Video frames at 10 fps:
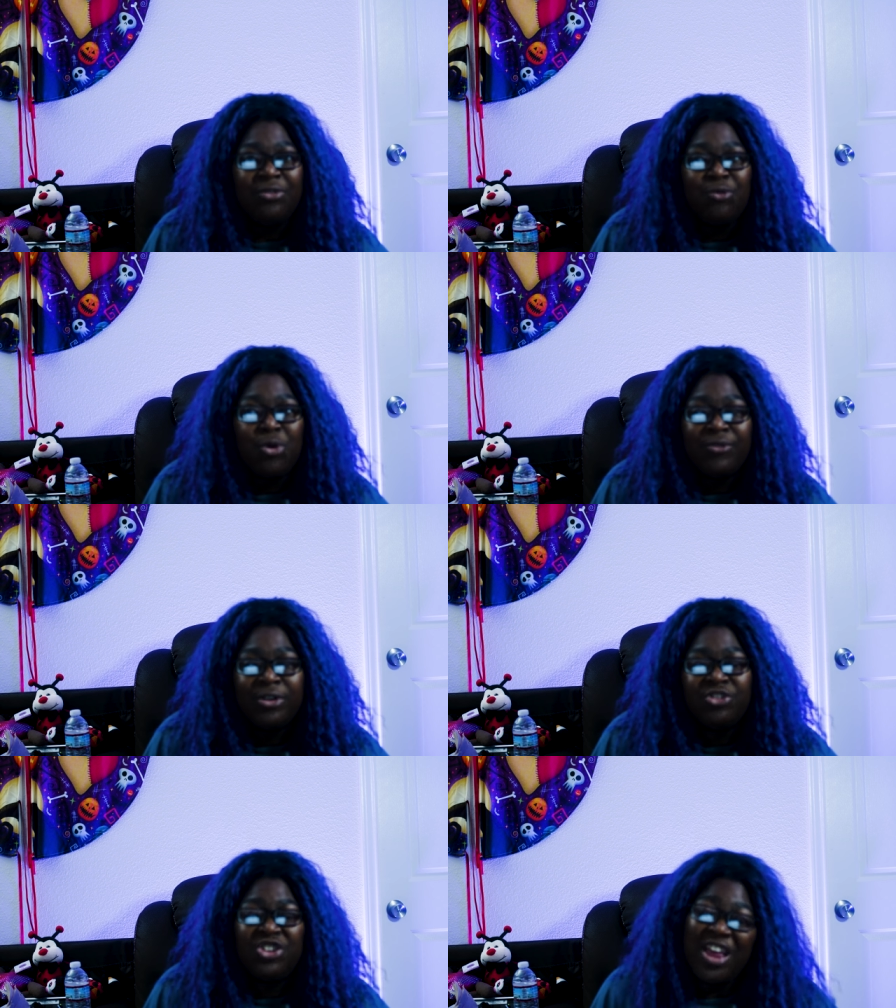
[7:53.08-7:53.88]
version
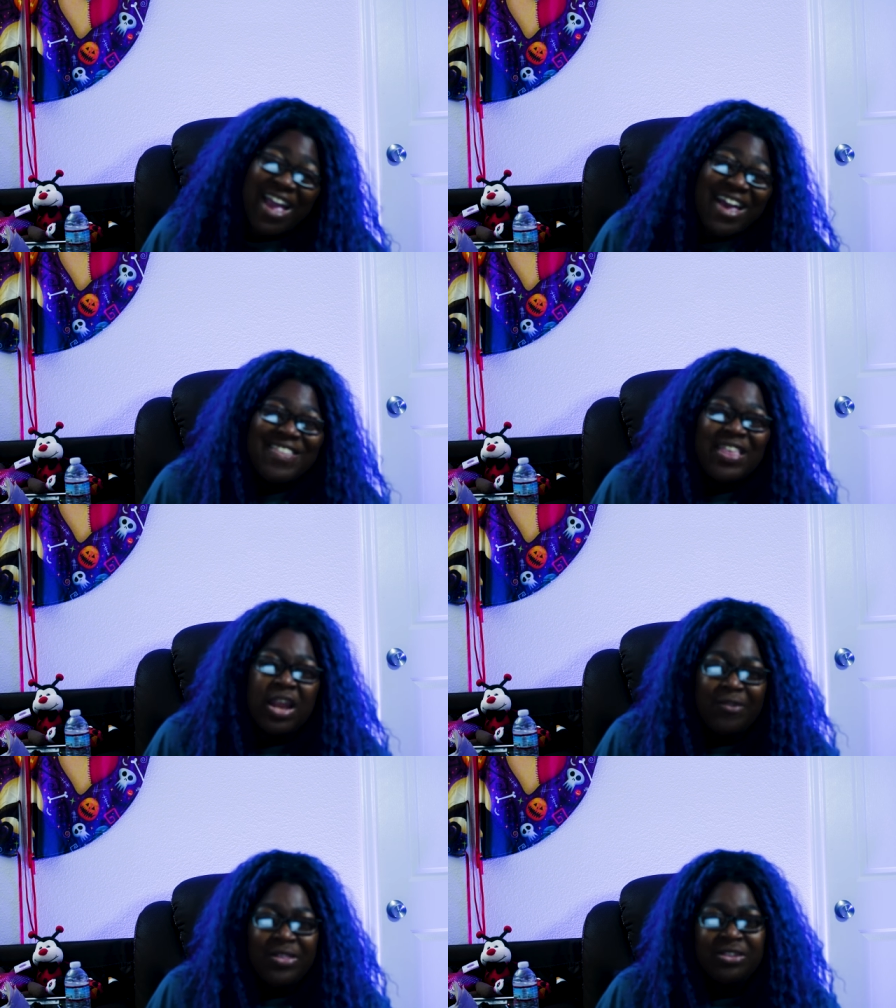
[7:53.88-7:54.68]
and the
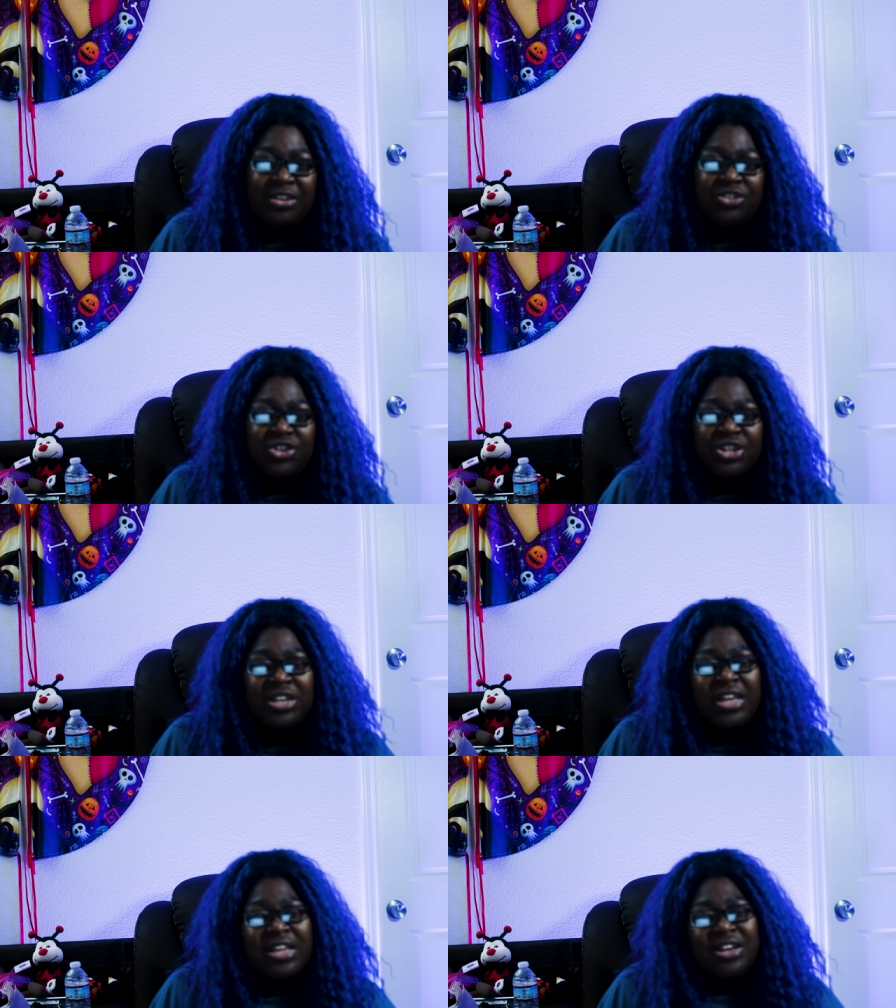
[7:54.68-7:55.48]
novelization,
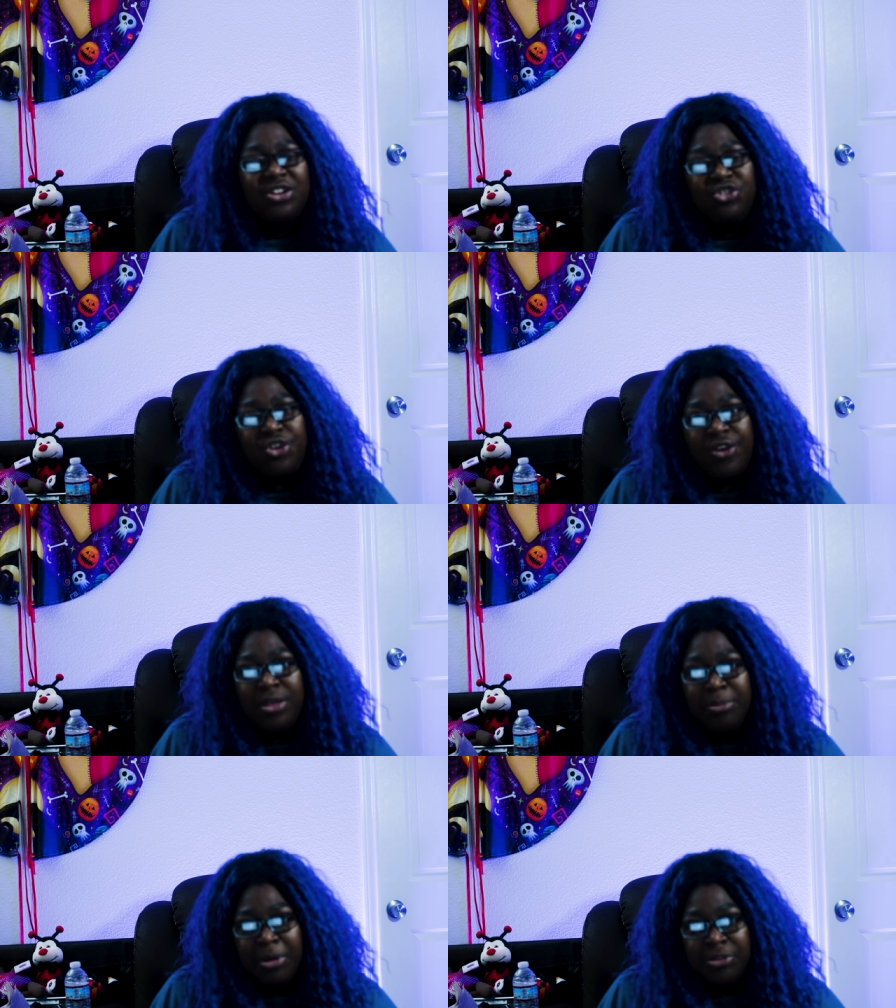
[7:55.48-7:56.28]
Charlie
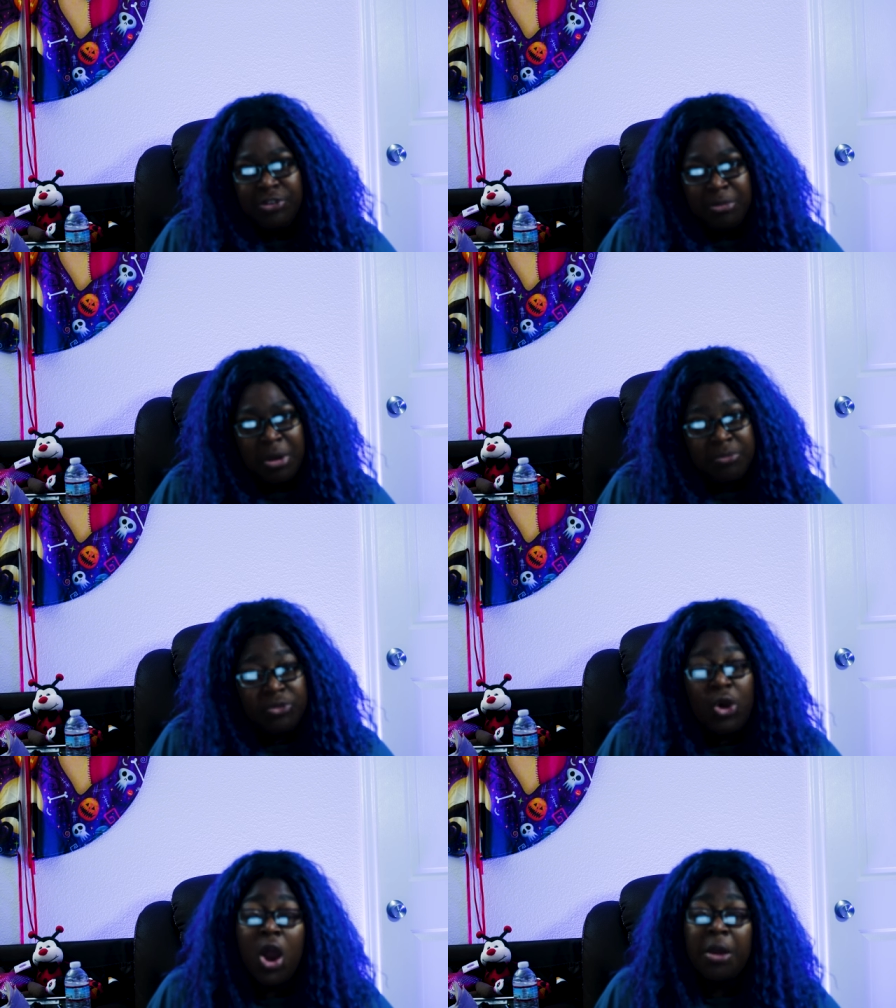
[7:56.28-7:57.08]
burns her mom's arm.